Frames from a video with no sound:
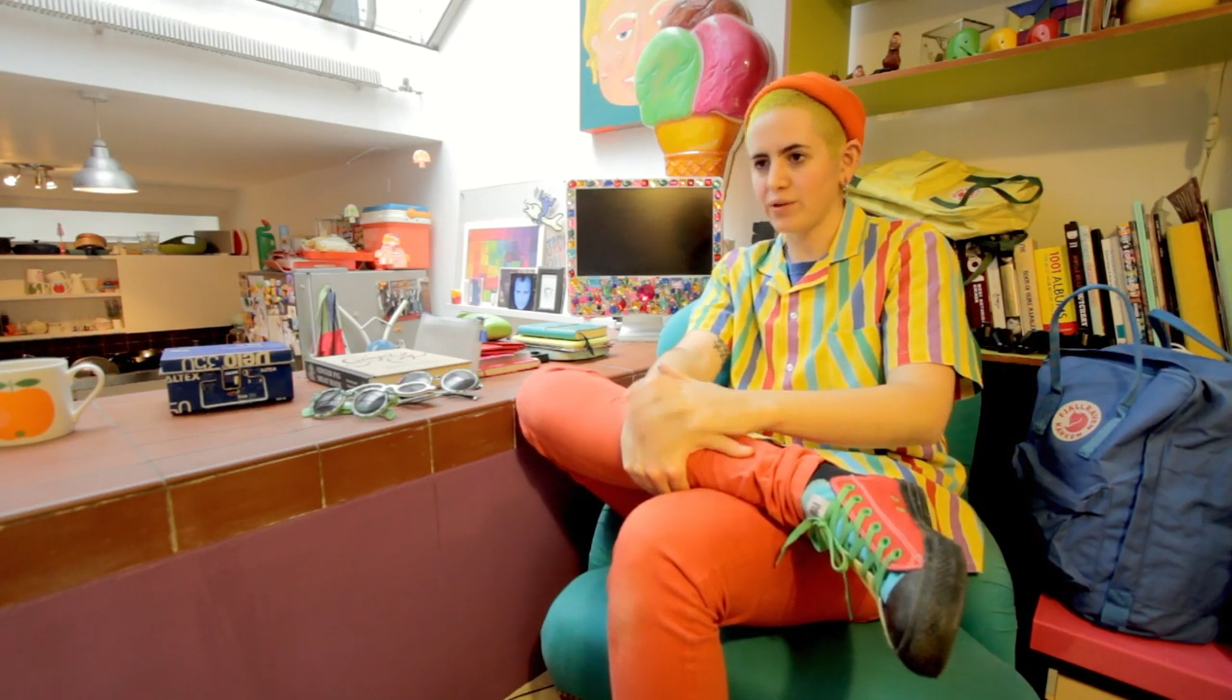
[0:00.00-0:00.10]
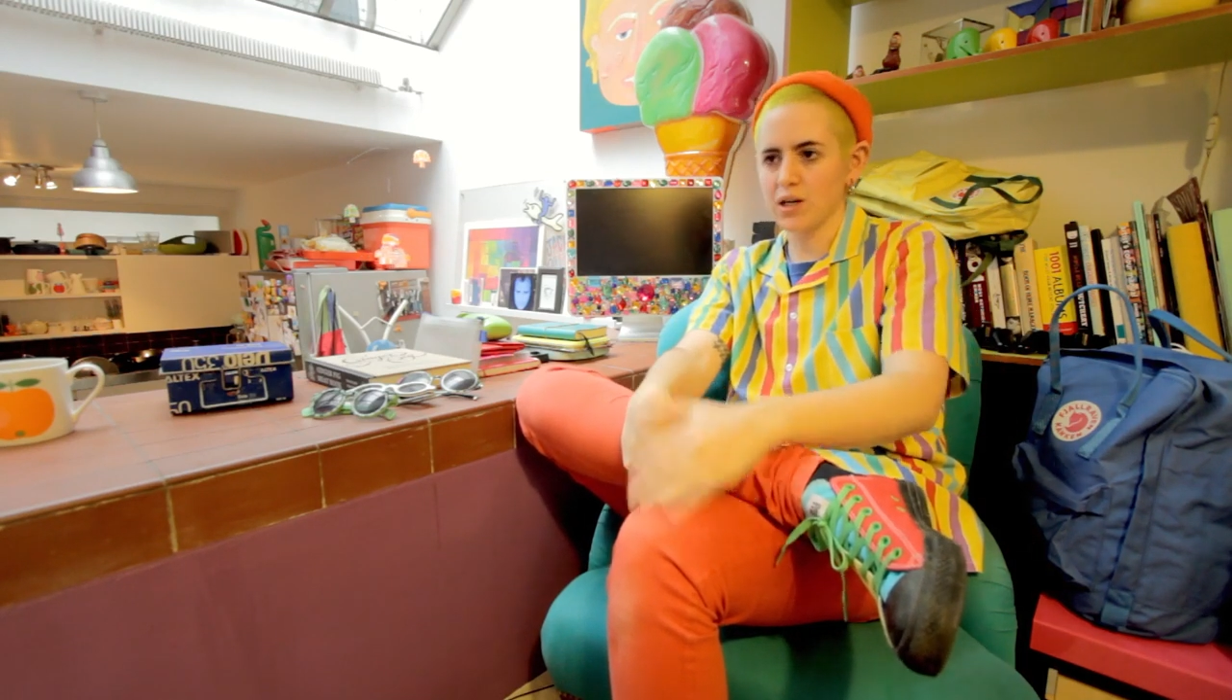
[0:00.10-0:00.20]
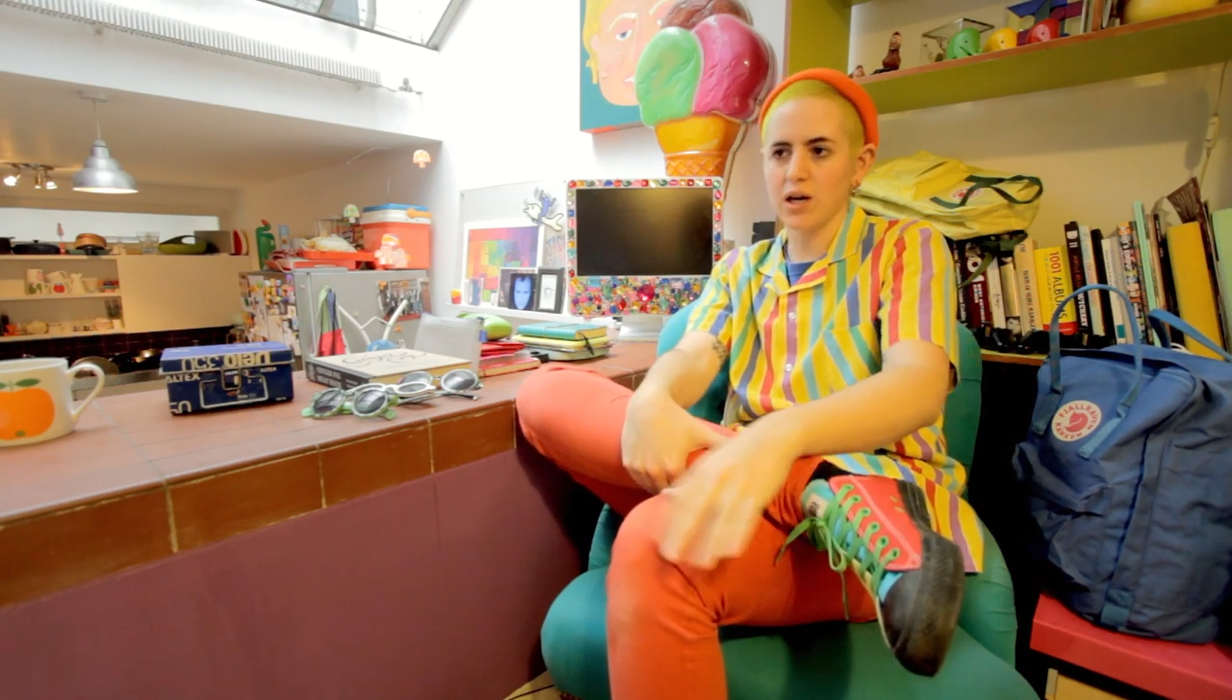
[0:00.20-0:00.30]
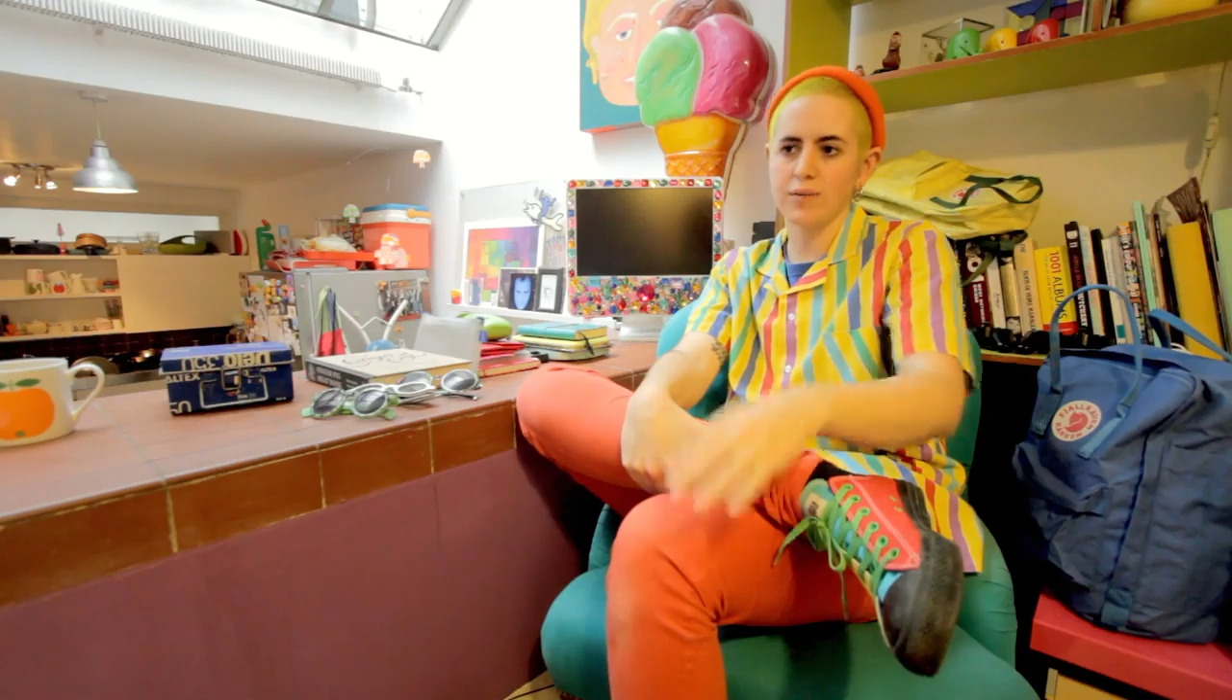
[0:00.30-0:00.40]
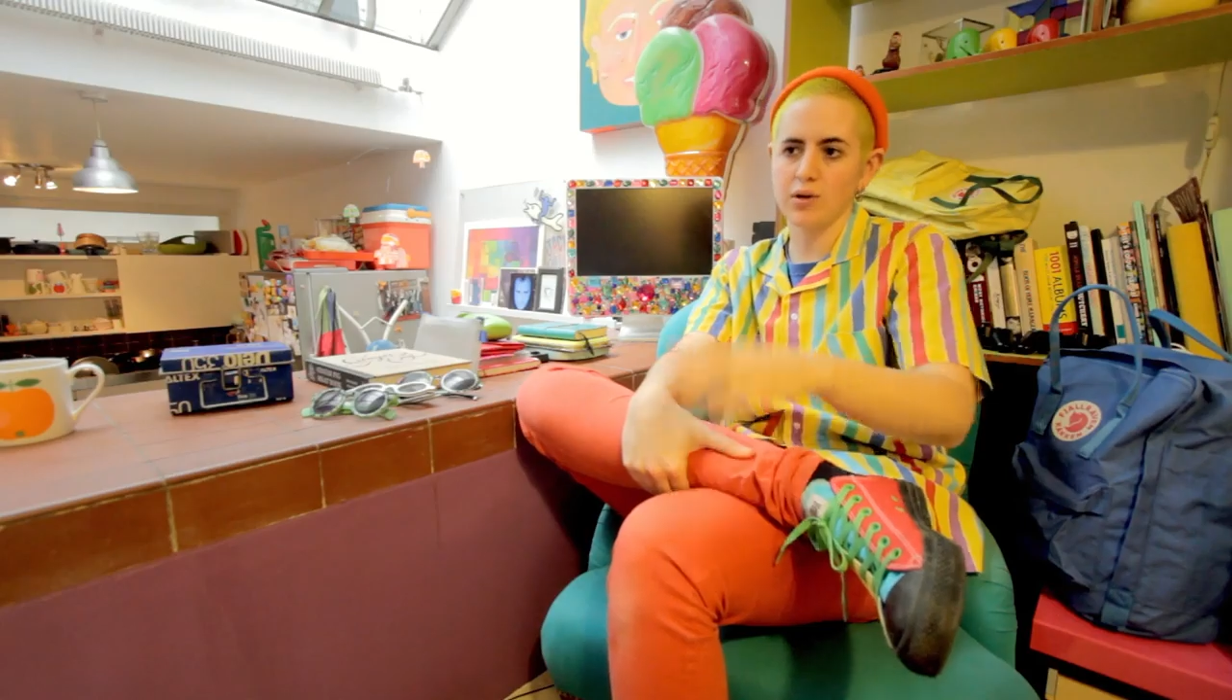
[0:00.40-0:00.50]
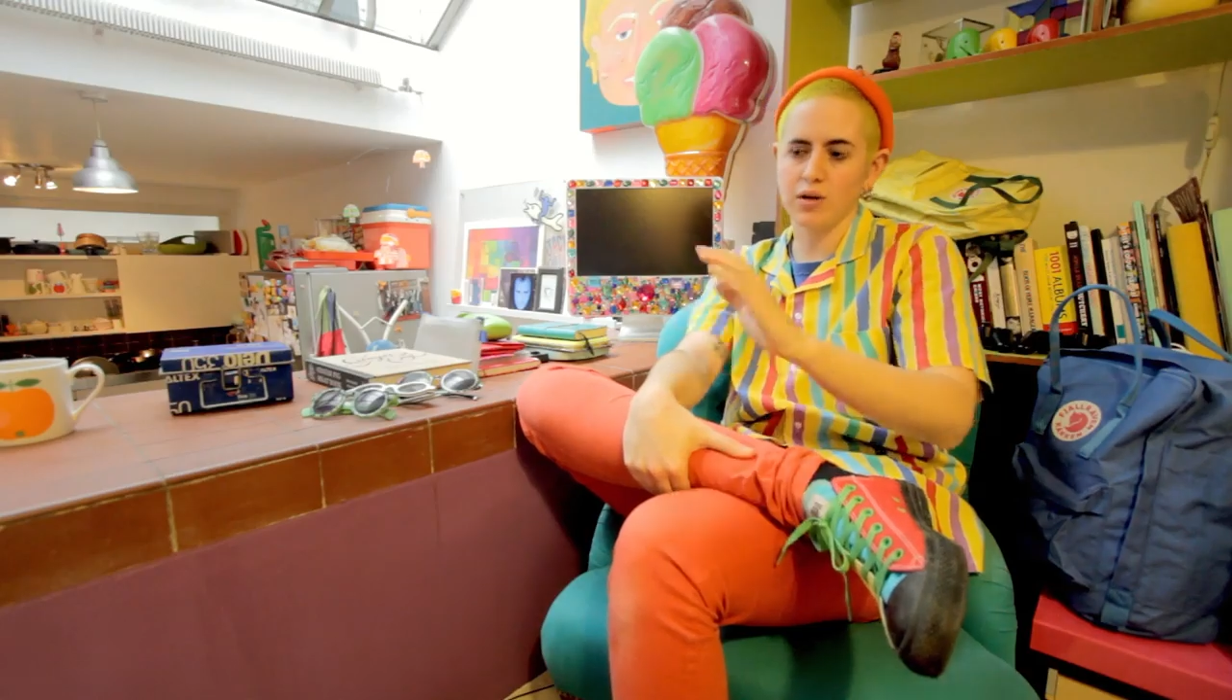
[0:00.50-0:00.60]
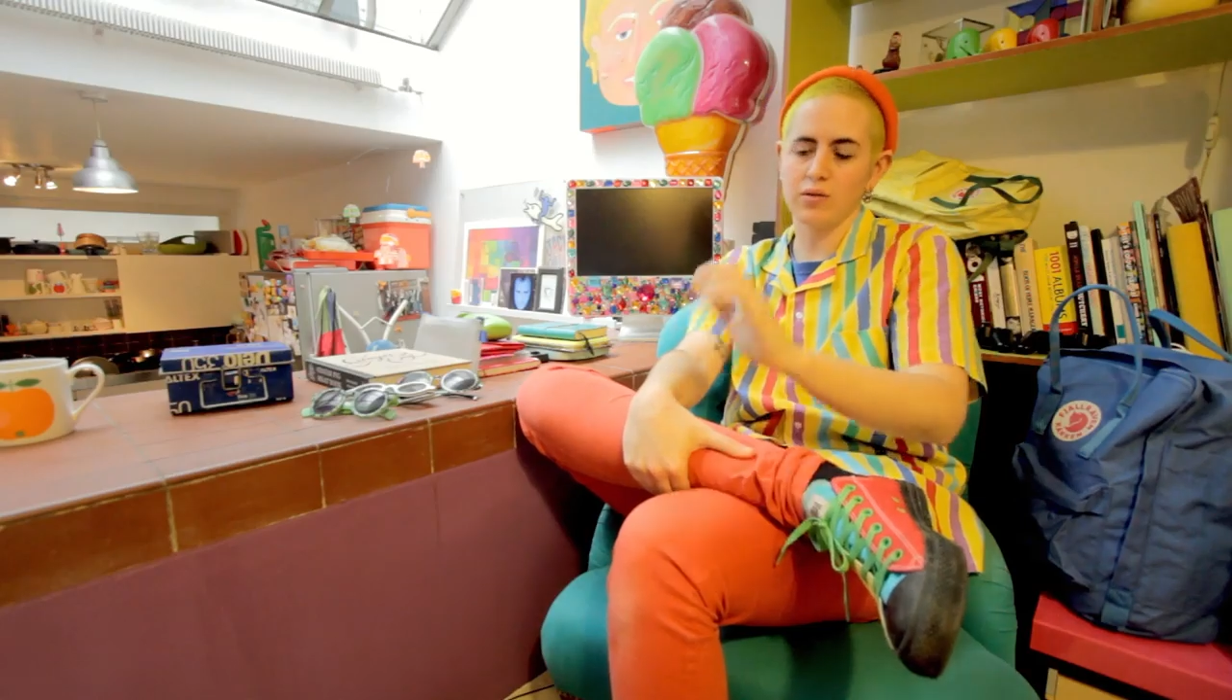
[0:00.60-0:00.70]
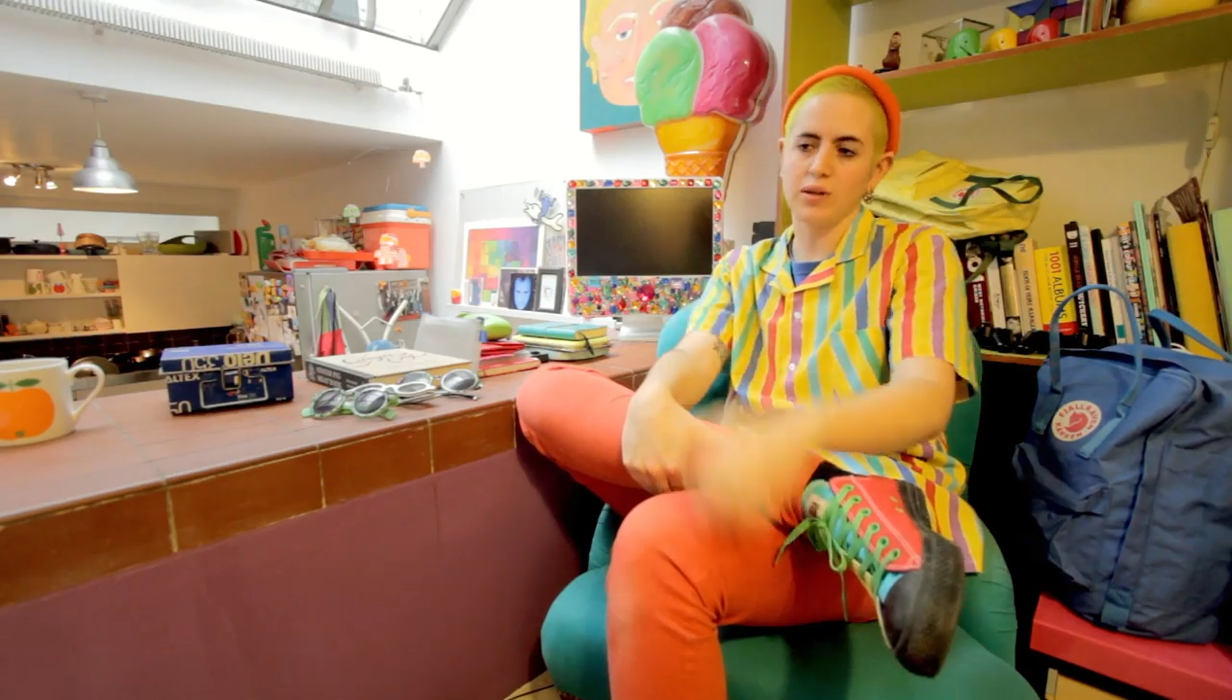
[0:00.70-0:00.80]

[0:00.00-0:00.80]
time. You know,